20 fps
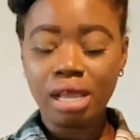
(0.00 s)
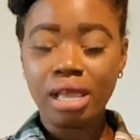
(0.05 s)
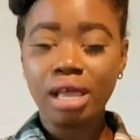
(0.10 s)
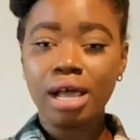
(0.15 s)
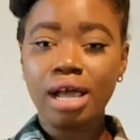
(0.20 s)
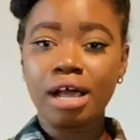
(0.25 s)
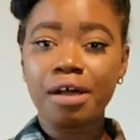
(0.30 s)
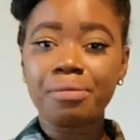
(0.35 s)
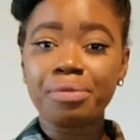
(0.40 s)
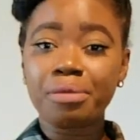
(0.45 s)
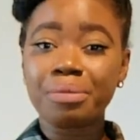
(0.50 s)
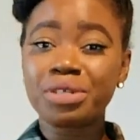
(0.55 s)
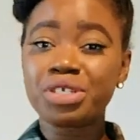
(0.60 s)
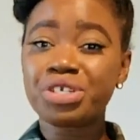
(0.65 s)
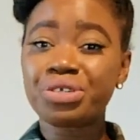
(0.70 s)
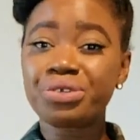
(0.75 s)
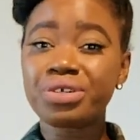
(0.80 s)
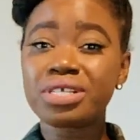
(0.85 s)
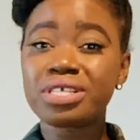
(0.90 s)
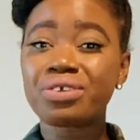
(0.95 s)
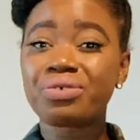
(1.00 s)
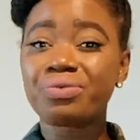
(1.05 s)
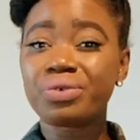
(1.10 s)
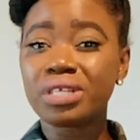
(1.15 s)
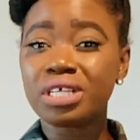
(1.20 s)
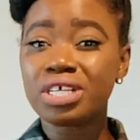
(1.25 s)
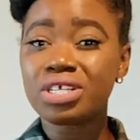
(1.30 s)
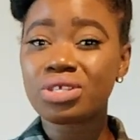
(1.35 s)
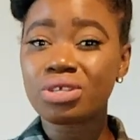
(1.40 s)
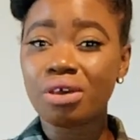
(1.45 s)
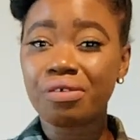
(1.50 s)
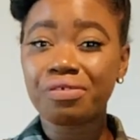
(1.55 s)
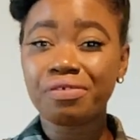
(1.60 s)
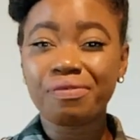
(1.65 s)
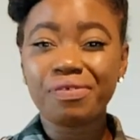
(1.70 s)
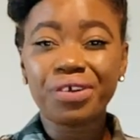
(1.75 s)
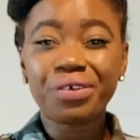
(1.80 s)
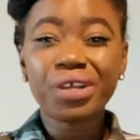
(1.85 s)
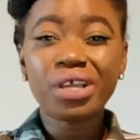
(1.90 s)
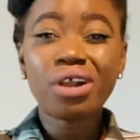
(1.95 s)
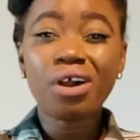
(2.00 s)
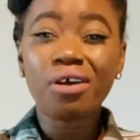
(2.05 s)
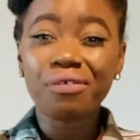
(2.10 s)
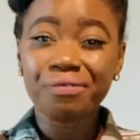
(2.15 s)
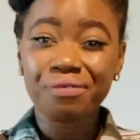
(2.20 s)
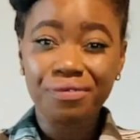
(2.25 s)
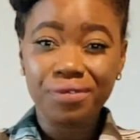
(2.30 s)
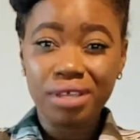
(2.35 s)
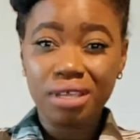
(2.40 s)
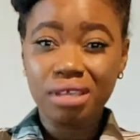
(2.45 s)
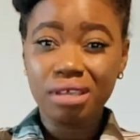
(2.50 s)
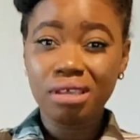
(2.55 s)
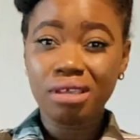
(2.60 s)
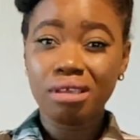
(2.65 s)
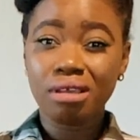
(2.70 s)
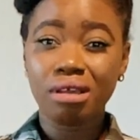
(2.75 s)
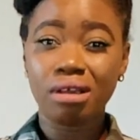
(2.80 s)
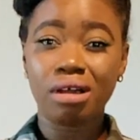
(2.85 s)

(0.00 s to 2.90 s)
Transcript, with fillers: The materials are really soft, very comfy,